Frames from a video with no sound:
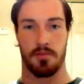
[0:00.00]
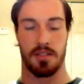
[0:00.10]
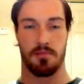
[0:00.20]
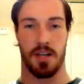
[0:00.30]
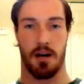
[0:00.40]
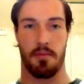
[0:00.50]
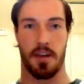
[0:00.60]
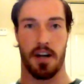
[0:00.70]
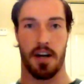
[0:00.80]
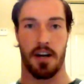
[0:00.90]
Spent some time
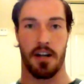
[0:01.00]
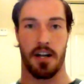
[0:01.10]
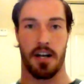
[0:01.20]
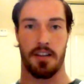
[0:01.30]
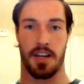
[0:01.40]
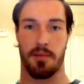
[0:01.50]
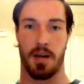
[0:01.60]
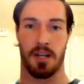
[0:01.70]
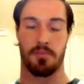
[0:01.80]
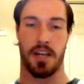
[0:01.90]
there. Uh, then came
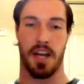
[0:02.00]
back up to